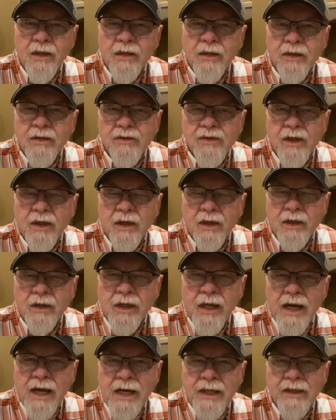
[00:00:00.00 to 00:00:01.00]
It's
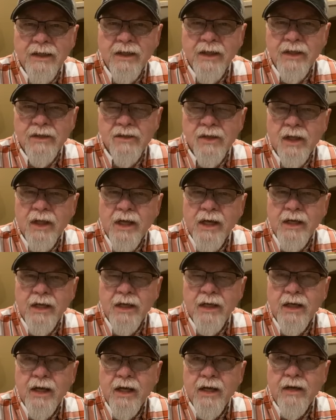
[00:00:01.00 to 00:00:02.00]
lined and
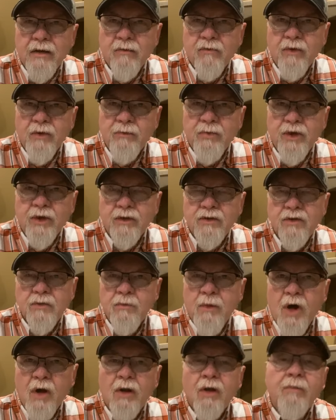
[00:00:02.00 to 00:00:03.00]
insulated, and we put a
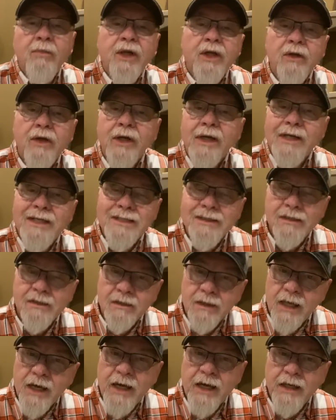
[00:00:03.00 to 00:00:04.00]
smaller building
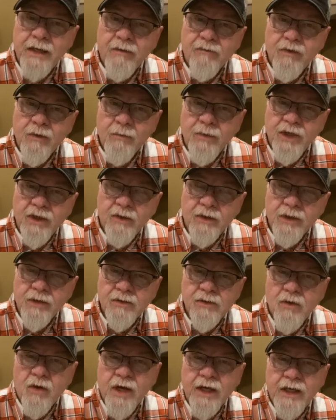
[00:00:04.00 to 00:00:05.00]
inside of the building
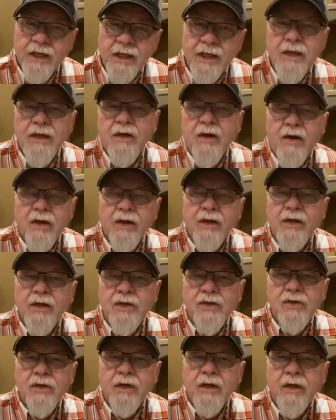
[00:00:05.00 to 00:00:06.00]
so I could heat and air
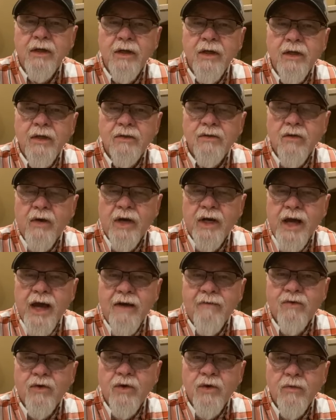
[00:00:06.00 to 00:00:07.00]
condition it, so I'd
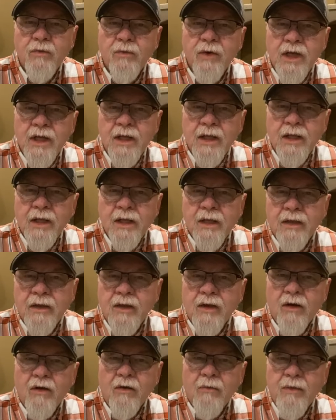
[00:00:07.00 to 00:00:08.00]
have room,
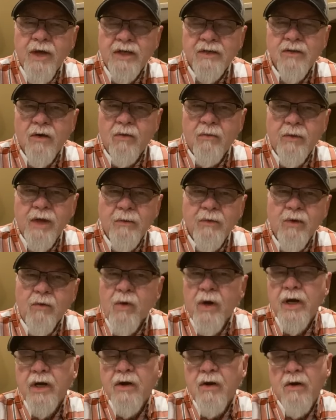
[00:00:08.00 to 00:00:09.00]
you know, to mess on maybe
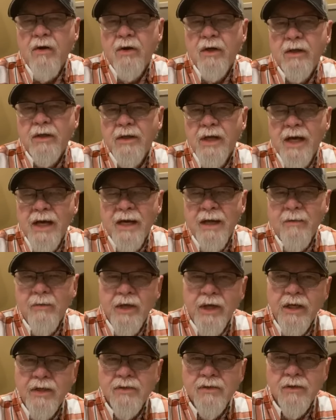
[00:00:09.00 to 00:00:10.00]
one car at a time
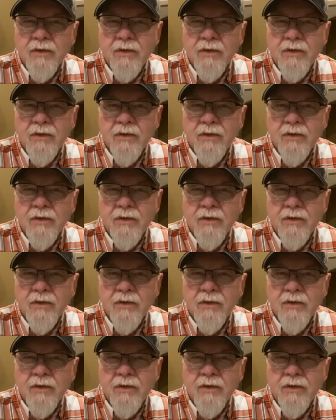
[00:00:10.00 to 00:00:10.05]
in